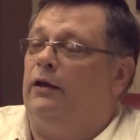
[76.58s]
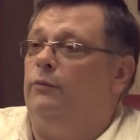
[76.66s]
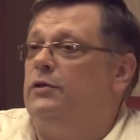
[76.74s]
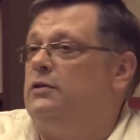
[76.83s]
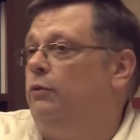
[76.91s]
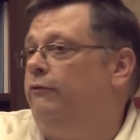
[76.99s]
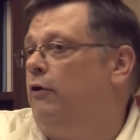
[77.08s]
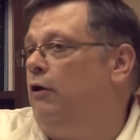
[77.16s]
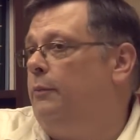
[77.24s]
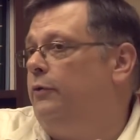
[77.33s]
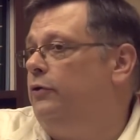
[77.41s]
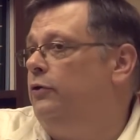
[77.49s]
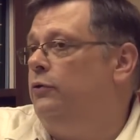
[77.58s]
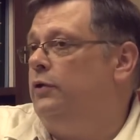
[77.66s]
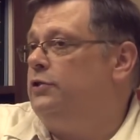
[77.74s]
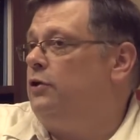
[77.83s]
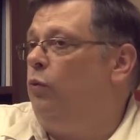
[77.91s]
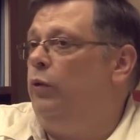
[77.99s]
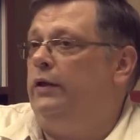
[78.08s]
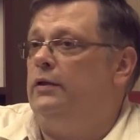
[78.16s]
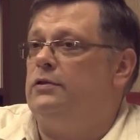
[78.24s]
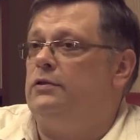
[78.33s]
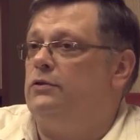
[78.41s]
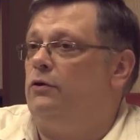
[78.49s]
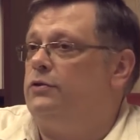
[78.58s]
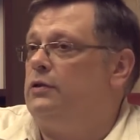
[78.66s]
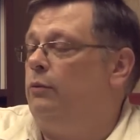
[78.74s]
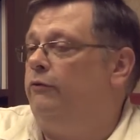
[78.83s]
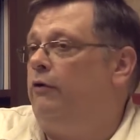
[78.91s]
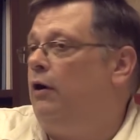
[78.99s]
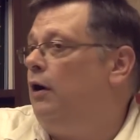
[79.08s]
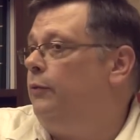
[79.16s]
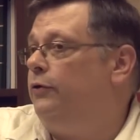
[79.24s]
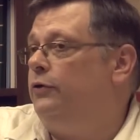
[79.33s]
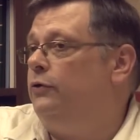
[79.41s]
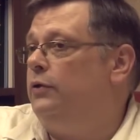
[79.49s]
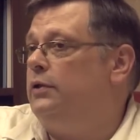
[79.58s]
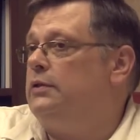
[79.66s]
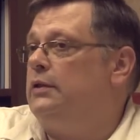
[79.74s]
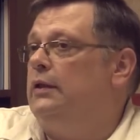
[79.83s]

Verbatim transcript: out to be some of our opportunities. Our weaknesses are some of our opportunities.